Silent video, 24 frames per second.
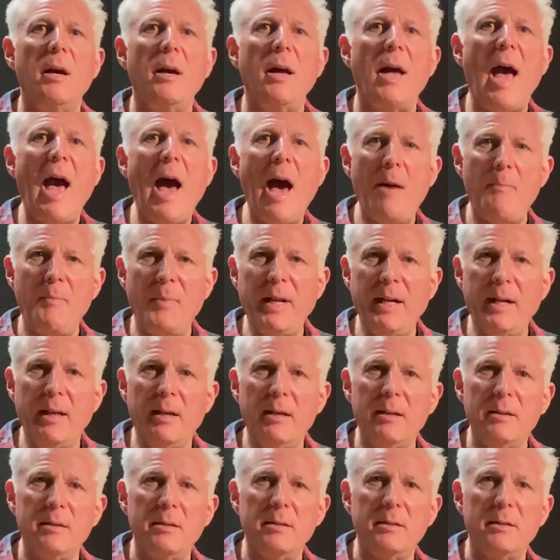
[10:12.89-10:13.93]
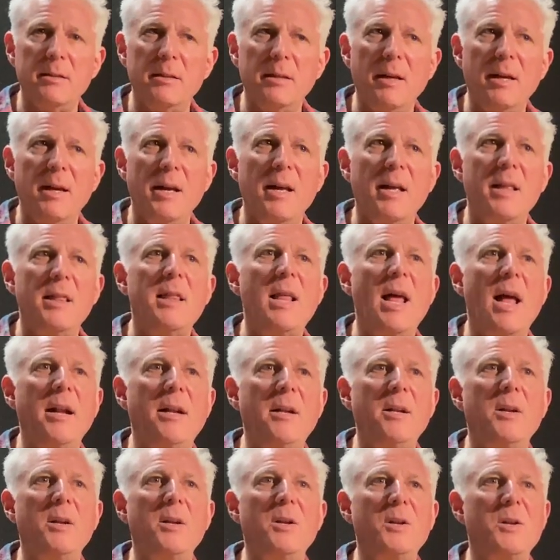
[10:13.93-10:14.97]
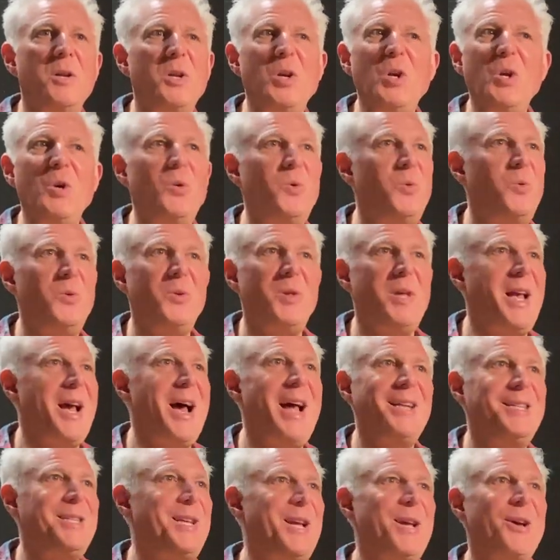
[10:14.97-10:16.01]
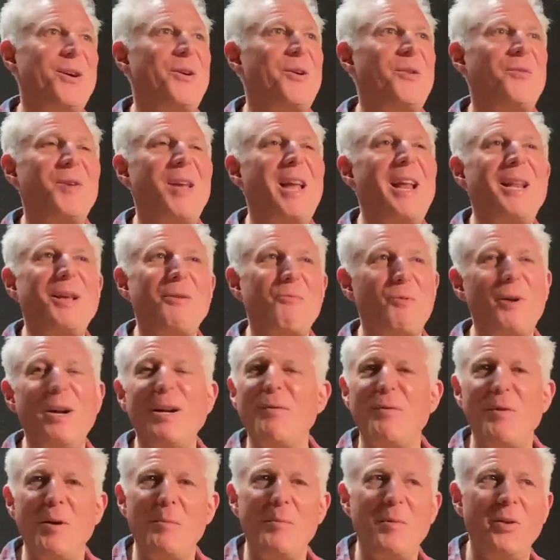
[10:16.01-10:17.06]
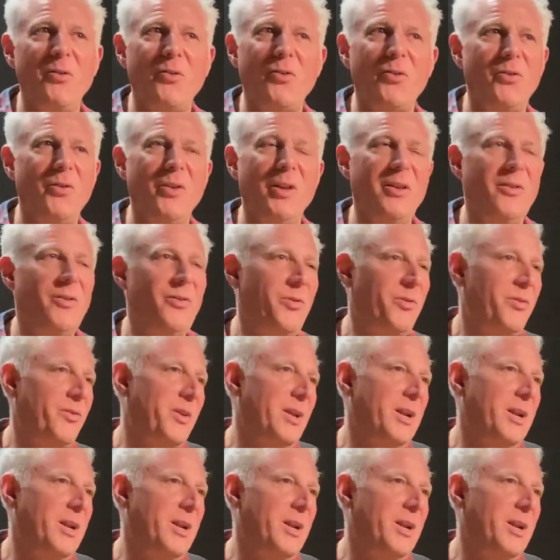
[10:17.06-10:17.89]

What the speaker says: happiness that the idea of getting rid of them is